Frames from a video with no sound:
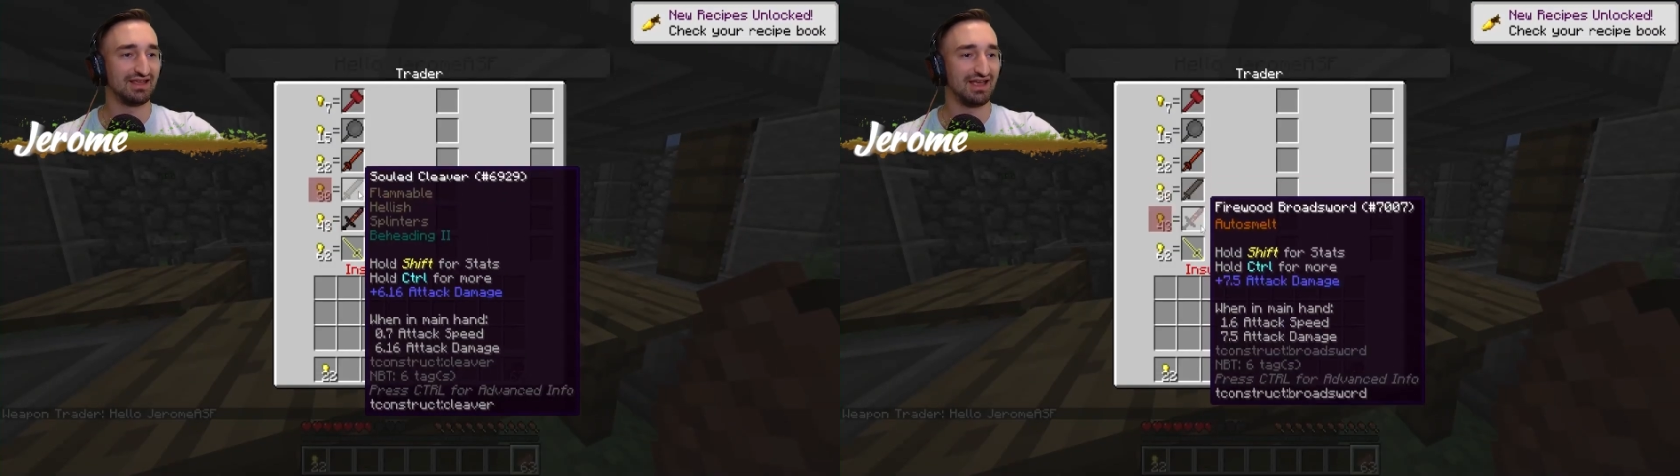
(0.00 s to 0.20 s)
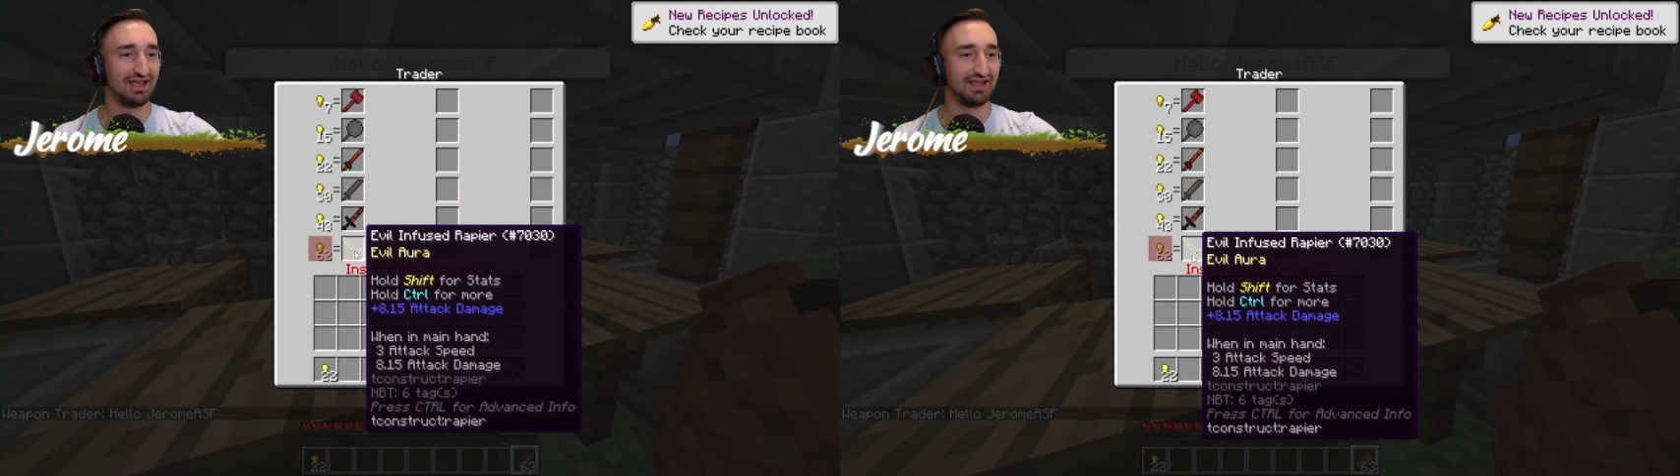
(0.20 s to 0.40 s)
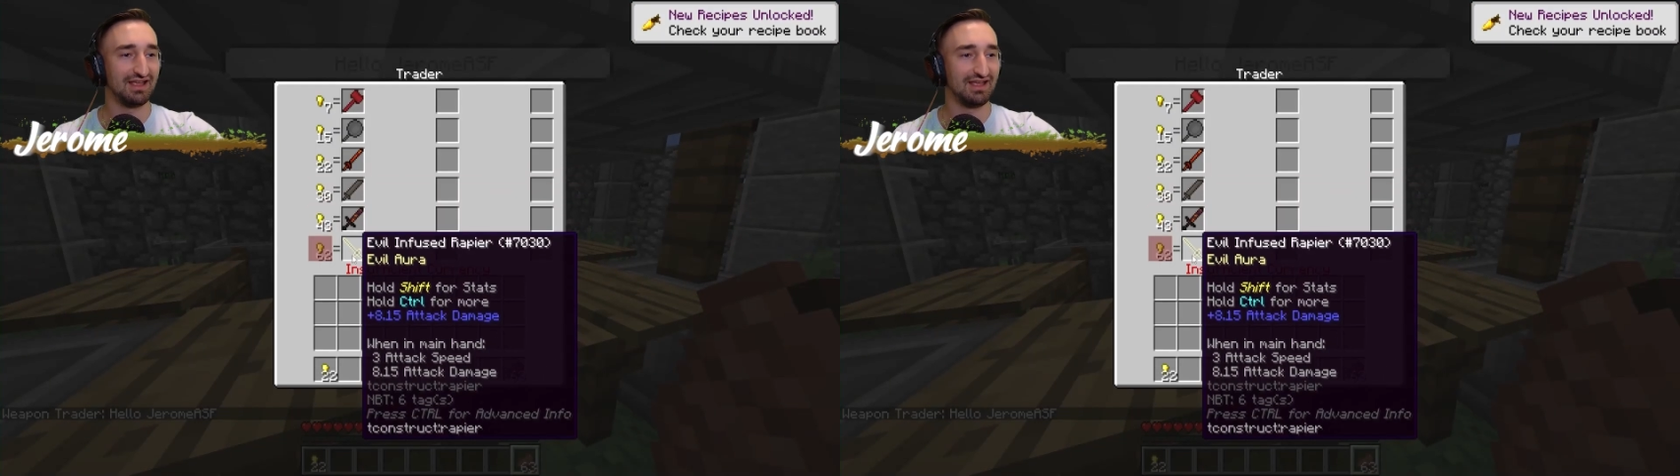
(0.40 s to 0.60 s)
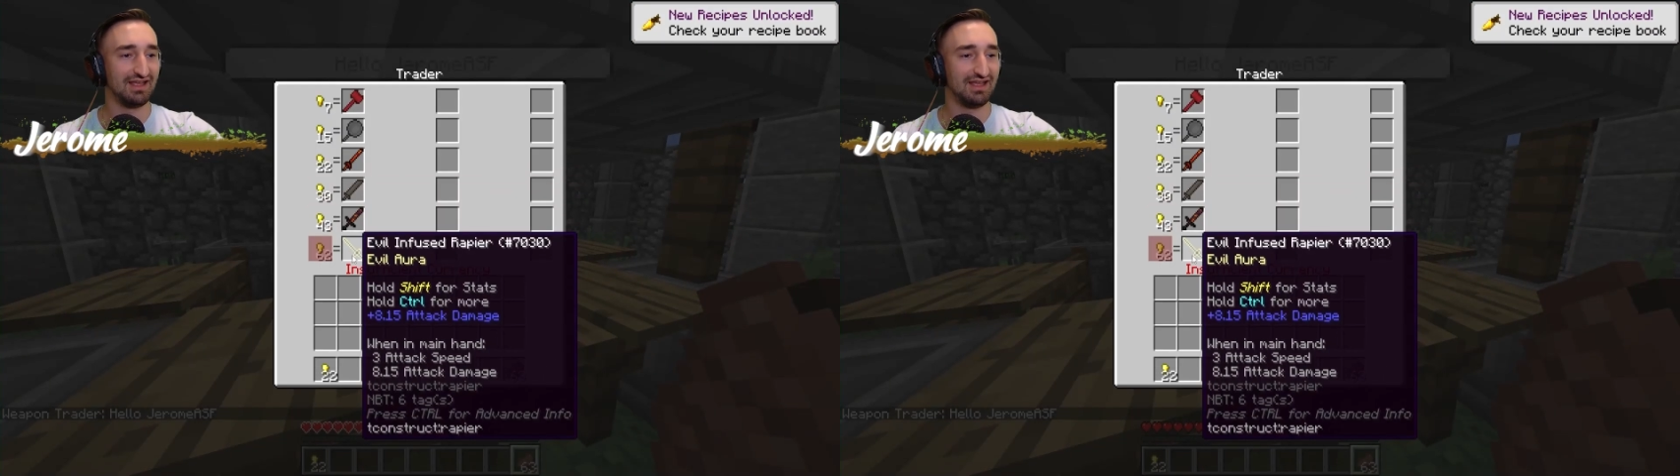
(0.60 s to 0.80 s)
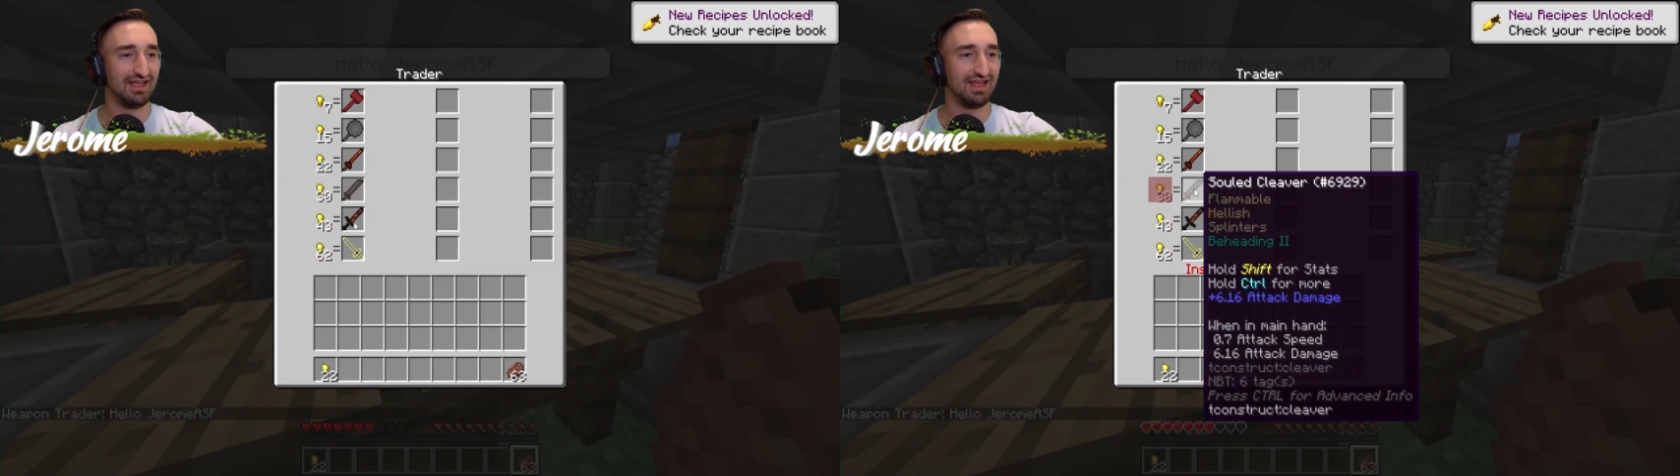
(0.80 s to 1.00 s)
okay,
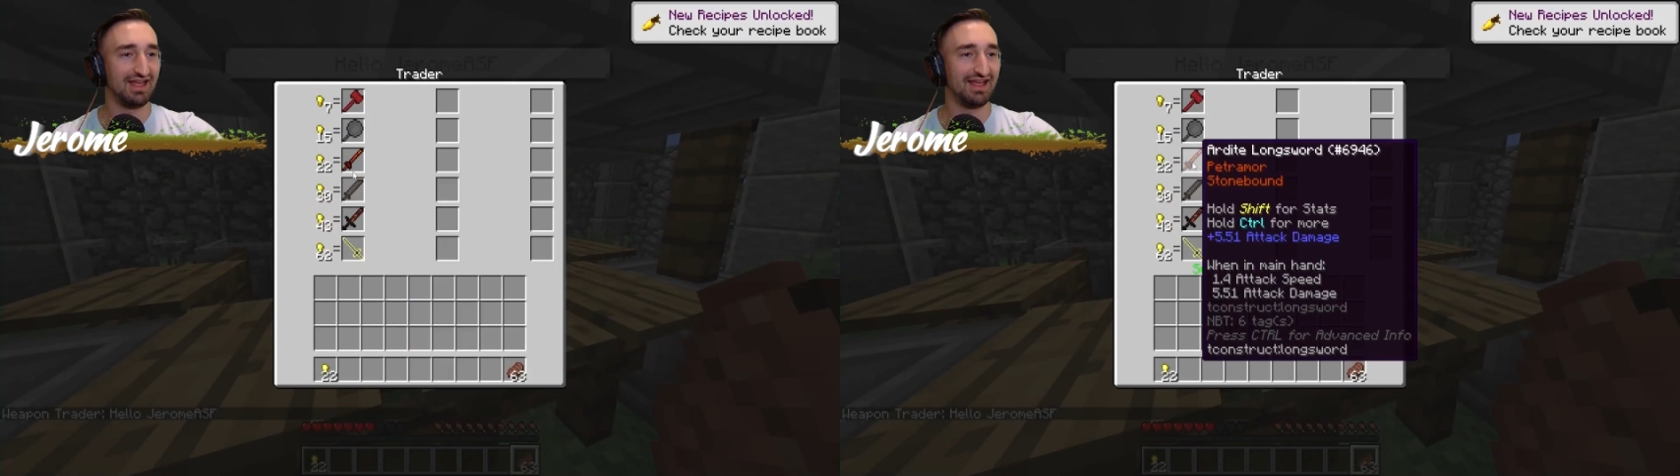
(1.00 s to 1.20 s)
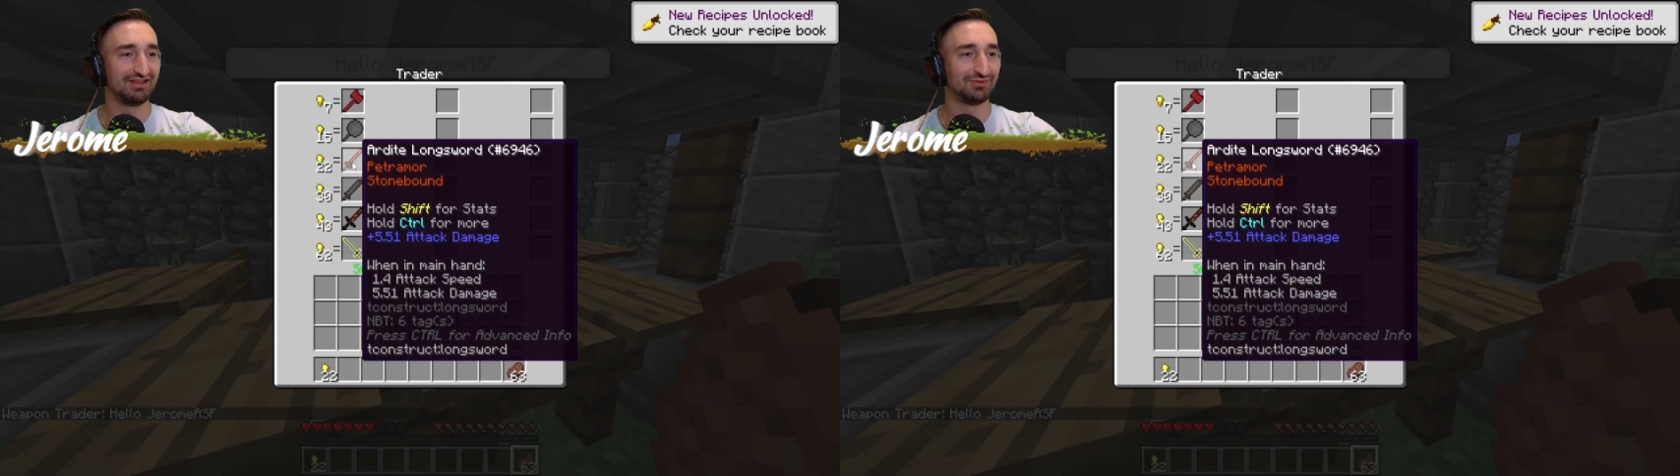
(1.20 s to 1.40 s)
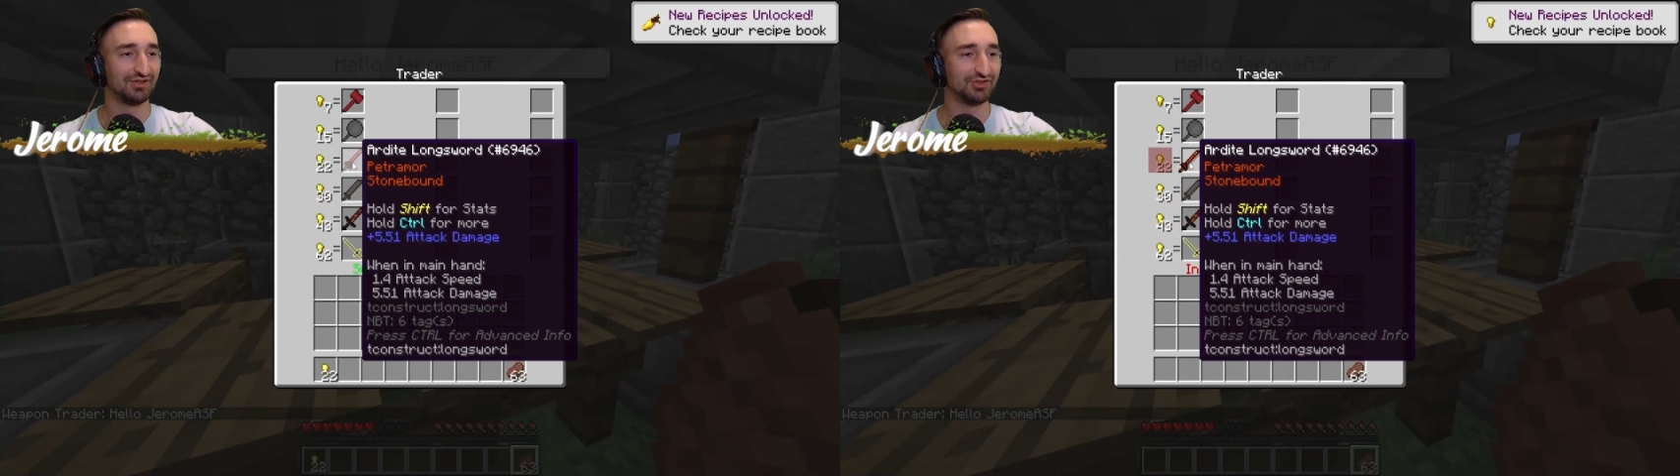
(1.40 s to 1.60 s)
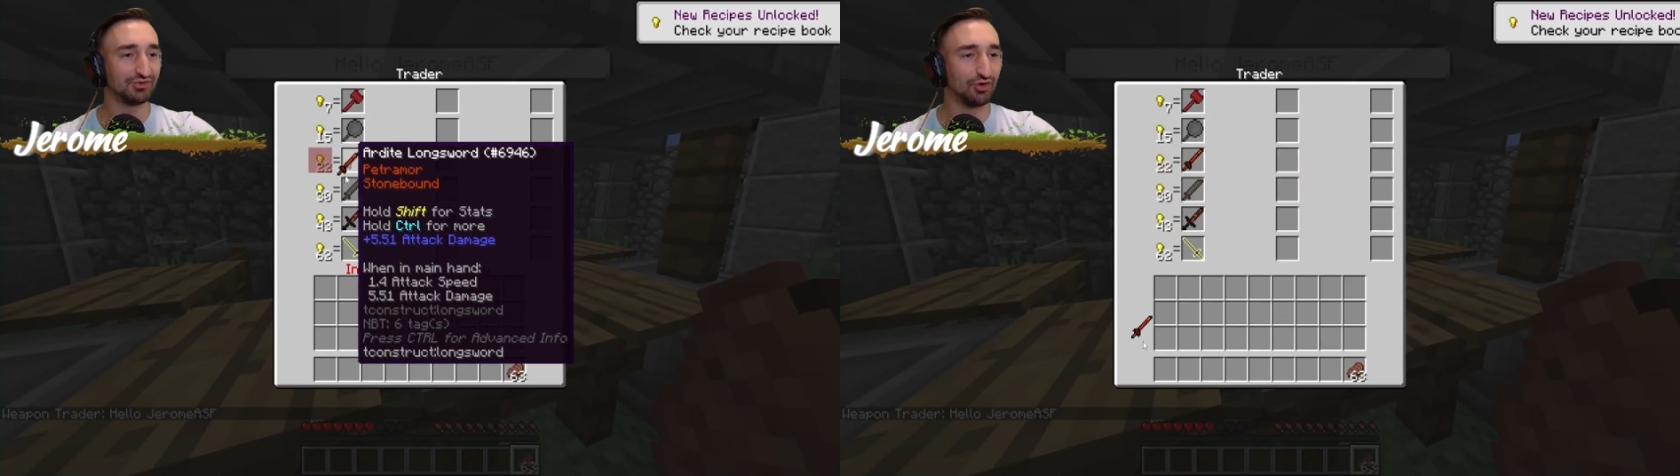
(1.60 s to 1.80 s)
and 22.